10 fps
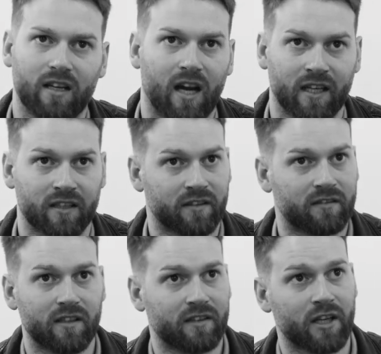
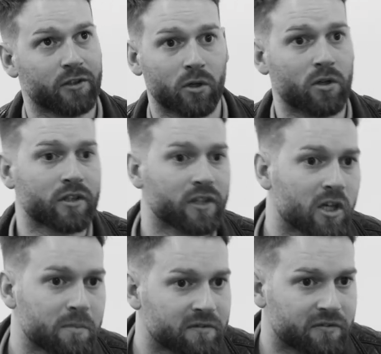A door could
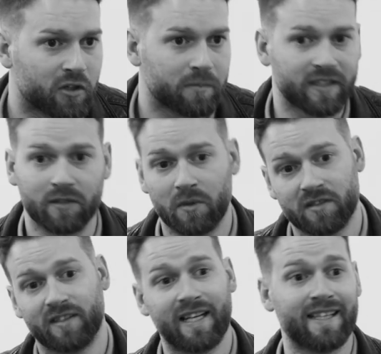open for me that
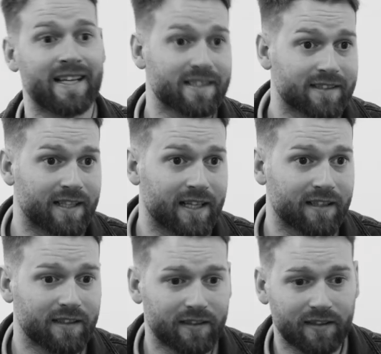wasn't there yesterday.